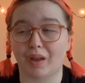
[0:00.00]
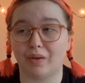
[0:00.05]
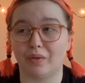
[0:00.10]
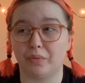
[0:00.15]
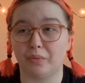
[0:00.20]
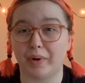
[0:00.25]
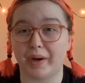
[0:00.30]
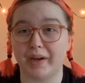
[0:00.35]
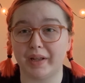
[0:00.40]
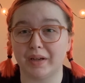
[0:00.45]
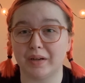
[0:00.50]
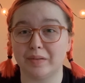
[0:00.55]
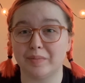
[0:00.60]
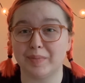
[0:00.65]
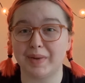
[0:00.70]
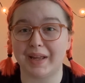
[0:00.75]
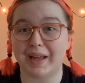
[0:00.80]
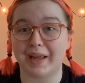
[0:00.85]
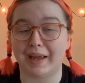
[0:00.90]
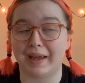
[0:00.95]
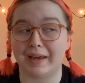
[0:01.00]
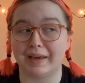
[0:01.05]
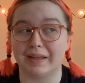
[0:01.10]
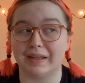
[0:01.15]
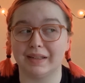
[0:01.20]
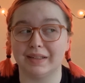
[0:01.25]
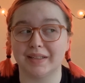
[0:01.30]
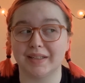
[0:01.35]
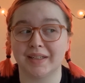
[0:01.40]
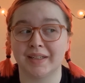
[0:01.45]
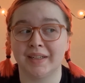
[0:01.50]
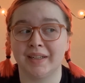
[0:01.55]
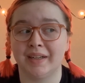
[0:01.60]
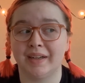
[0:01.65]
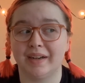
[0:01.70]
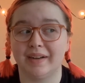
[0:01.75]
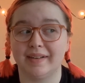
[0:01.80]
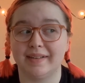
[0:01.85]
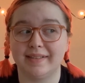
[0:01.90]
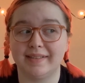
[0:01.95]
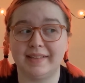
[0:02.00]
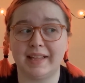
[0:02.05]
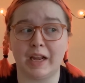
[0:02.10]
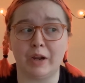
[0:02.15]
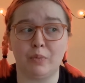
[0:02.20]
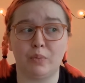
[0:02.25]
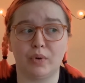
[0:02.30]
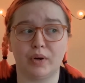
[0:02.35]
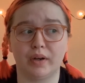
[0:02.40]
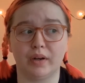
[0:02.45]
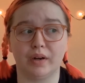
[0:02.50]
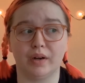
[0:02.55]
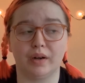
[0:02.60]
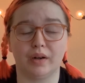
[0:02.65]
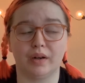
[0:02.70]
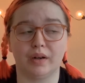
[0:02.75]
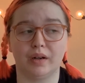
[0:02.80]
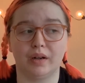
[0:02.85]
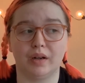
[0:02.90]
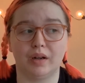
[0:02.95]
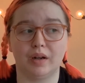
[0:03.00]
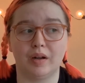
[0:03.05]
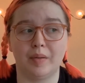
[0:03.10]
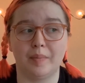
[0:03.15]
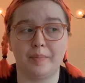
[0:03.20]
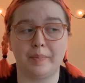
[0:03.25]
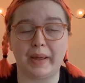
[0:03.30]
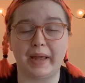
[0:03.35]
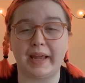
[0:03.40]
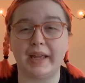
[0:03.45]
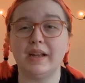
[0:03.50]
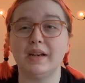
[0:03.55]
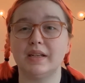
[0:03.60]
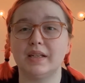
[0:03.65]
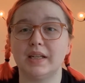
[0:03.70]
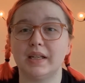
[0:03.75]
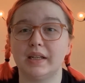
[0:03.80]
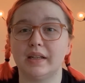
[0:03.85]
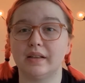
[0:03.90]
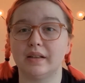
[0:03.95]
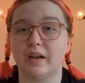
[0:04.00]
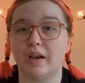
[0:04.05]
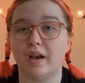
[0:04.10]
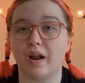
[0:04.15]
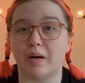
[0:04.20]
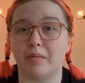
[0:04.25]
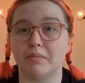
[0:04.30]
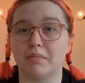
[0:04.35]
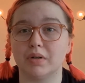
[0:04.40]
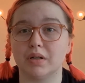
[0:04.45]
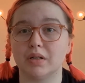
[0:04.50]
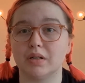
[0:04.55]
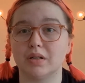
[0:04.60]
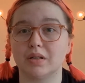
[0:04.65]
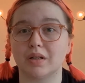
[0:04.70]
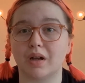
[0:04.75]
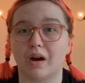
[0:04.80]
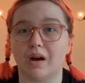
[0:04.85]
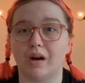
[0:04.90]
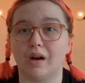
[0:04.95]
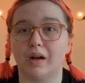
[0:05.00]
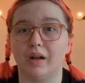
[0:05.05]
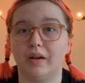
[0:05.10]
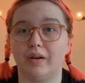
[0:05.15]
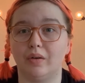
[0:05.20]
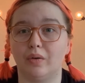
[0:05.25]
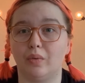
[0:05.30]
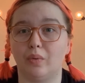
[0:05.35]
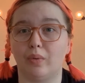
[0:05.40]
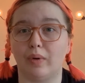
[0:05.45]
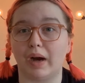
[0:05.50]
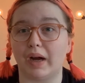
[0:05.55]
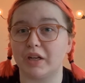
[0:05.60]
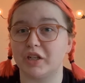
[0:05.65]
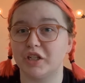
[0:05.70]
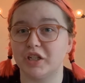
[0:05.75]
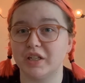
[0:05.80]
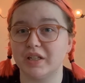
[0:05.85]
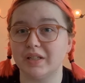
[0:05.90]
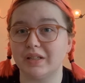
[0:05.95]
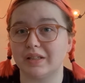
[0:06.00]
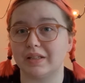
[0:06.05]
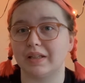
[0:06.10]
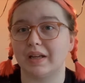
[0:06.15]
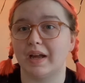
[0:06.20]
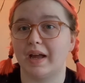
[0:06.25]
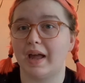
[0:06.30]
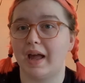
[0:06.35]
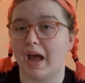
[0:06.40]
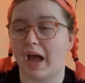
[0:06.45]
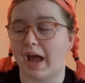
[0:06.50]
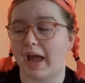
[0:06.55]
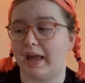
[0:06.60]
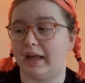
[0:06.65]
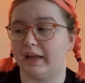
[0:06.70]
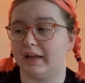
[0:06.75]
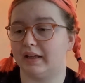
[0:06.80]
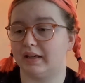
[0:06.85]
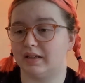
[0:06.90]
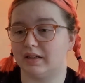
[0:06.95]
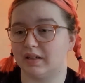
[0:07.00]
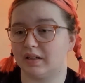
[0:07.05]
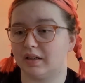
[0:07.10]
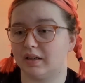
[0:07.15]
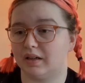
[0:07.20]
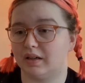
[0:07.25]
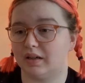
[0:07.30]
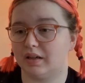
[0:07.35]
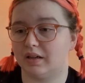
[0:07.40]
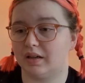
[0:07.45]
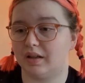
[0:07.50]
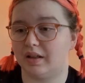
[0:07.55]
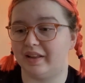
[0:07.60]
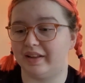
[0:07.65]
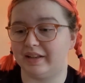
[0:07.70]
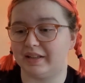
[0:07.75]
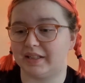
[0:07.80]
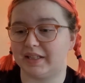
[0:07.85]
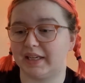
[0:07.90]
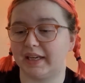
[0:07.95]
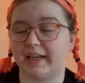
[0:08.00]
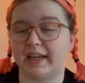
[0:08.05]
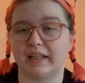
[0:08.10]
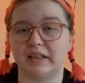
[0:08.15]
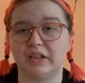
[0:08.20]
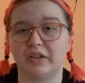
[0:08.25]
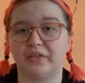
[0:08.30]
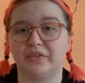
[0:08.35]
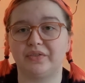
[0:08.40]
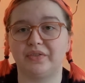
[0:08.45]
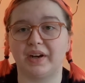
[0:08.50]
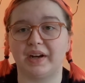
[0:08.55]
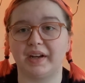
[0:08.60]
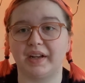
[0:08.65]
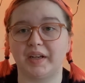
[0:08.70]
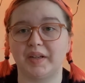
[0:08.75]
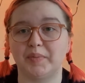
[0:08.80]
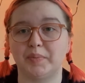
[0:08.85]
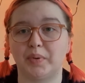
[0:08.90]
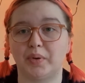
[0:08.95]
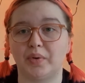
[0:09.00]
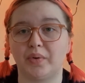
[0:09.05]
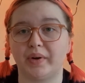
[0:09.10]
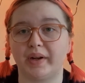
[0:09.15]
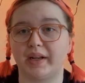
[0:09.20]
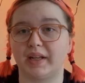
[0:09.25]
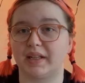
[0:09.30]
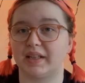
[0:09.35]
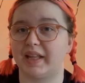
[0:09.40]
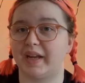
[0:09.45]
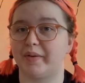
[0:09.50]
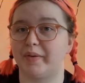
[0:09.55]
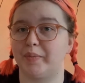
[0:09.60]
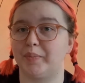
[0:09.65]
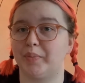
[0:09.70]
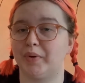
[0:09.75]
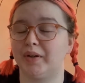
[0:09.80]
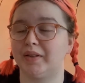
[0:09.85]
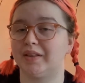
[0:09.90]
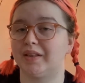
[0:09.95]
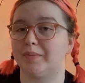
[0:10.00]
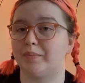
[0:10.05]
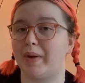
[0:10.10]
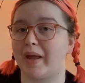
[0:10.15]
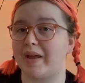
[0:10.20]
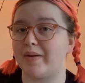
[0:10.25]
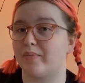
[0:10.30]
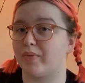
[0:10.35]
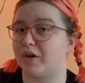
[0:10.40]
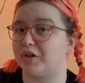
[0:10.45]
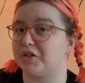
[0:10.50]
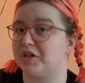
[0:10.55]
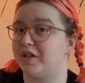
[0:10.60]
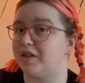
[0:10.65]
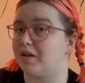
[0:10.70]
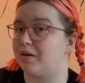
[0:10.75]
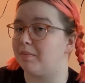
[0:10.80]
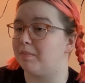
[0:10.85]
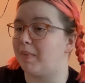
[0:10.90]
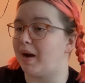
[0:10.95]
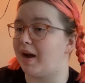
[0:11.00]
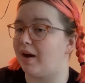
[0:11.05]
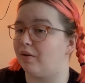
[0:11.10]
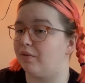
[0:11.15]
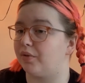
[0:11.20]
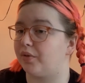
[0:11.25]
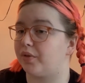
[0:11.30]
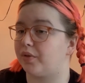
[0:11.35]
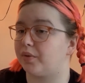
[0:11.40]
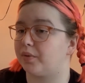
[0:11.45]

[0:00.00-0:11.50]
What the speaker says: radium, and they were painting the numbers on watches, and to get the fine point they would put the paintbrush in their mouth,